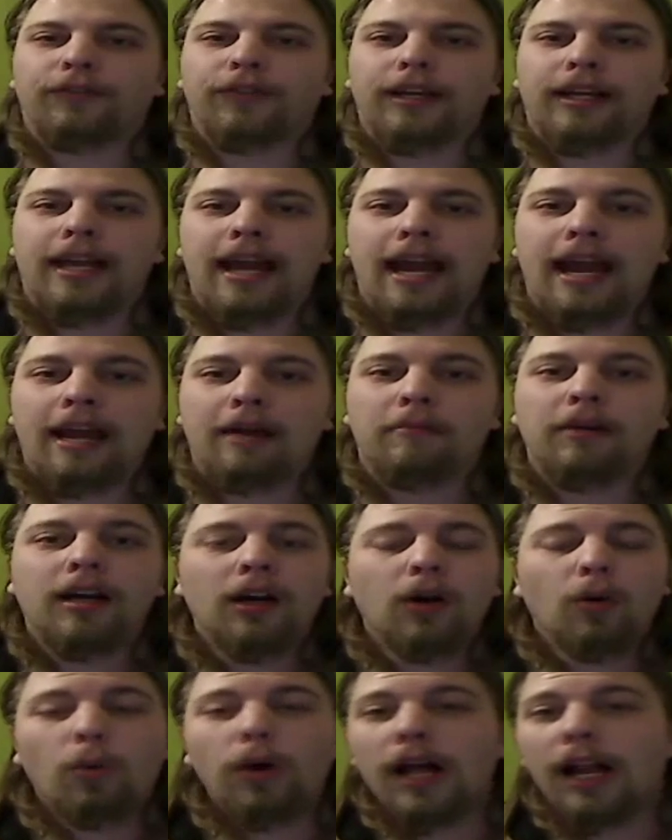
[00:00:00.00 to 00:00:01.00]
of the game,
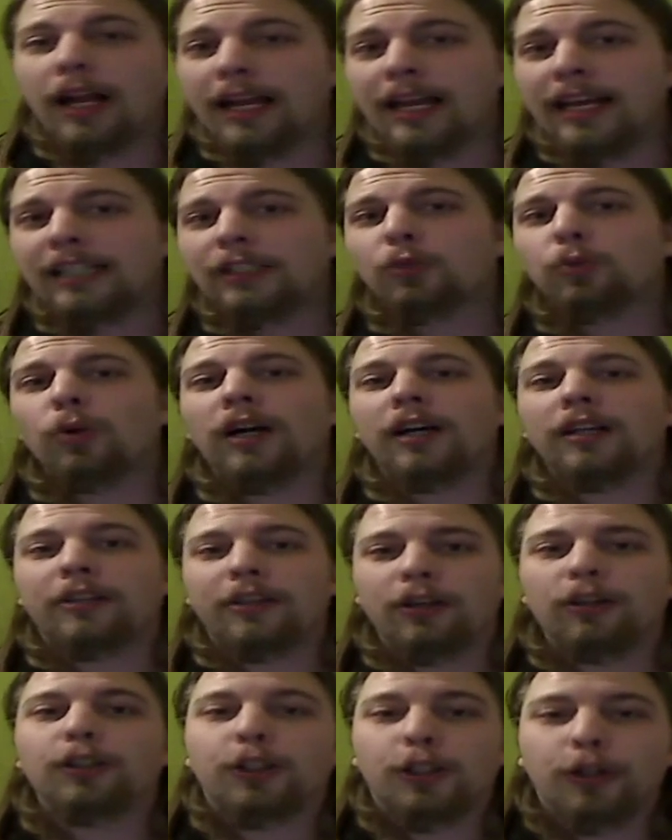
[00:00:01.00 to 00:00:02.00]
well, guess what?
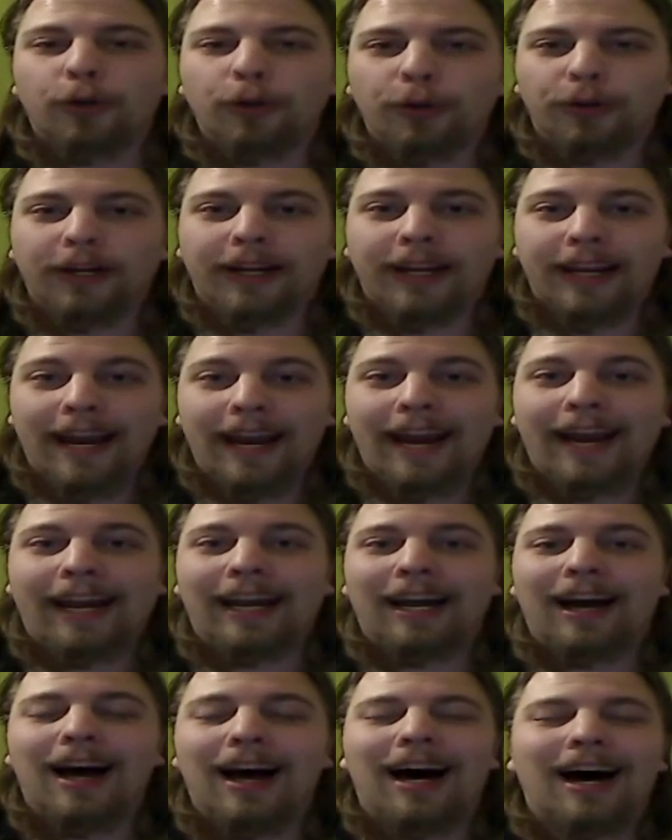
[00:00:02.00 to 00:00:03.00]
You're screwed
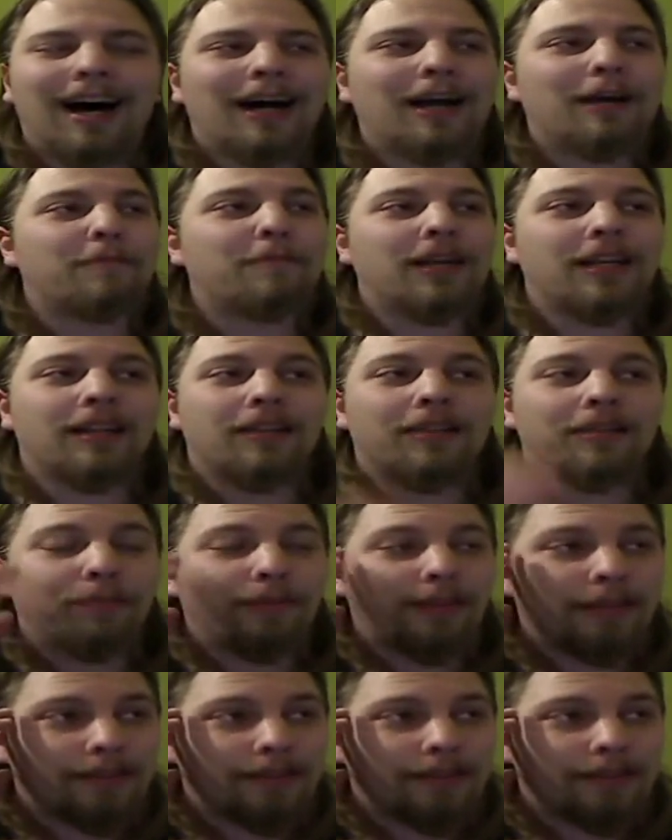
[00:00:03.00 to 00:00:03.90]
again. I mean,